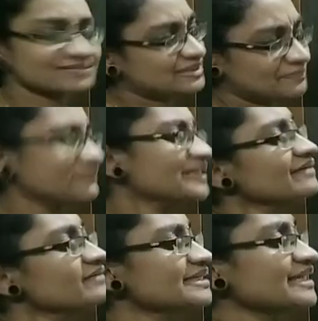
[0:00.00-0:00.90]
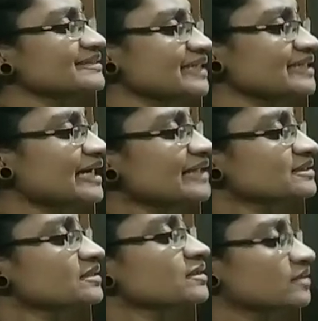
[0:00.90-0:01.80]
Simply we can say
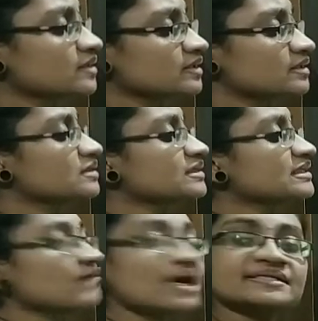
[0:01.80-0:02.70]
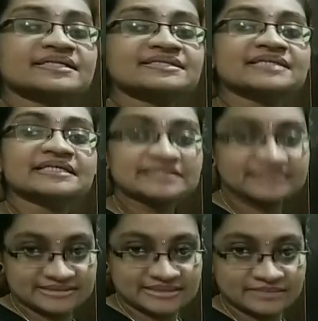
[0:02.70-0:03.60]
that the water is getting
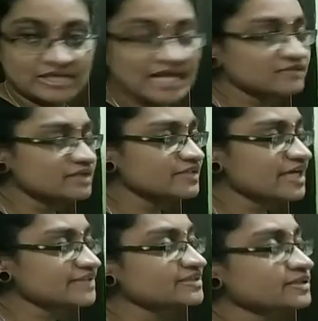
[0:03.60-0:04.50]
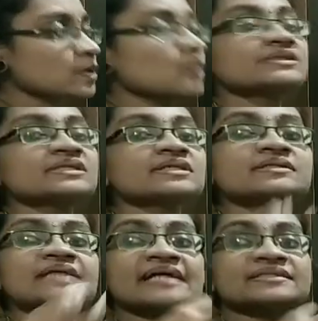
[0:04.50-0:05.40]
steam, and when we are just
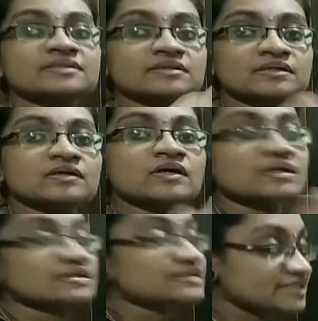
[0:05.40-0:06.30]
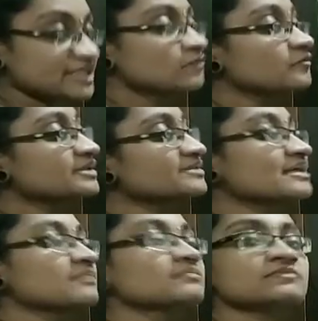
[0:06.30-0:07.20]
closing that steam with
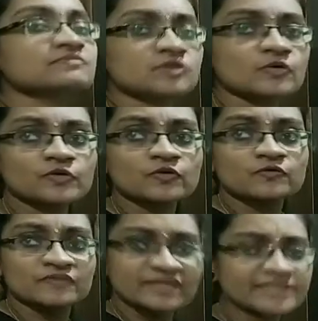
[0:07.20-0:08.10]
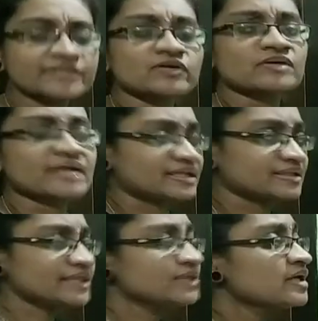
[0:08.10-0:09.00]
some sort of lid or
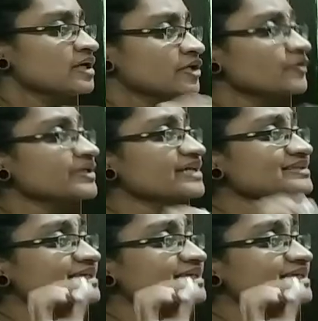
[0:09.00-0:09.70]
anything, you can